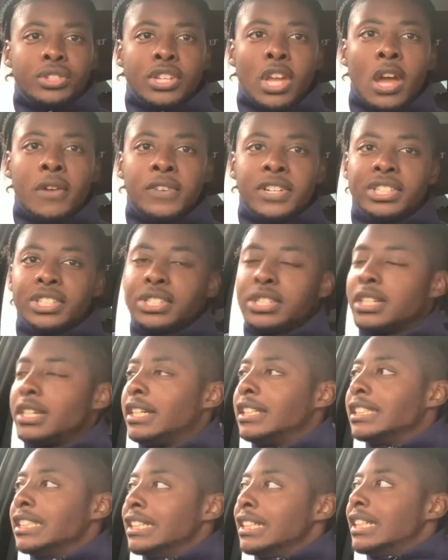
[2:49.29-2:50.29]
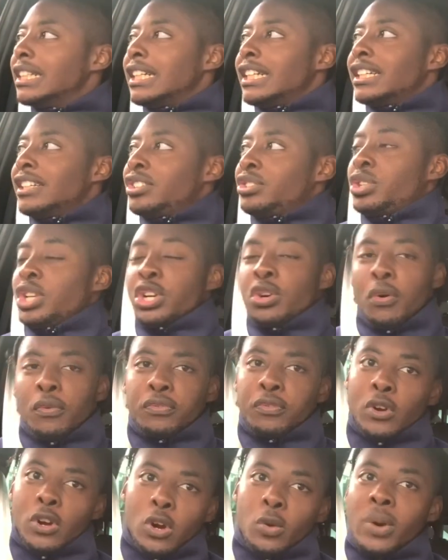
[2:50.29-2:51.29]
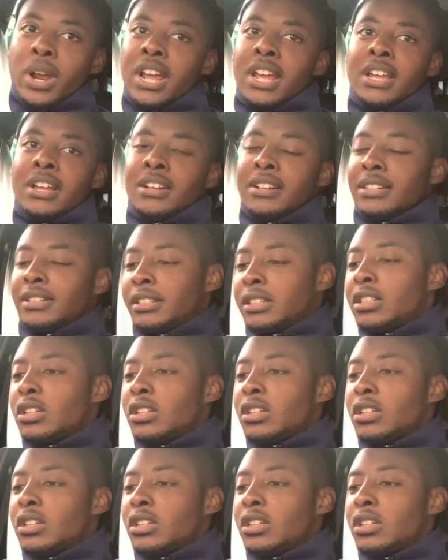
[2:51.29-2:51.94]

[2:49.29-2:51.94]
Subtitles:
service, so you don't throw it away.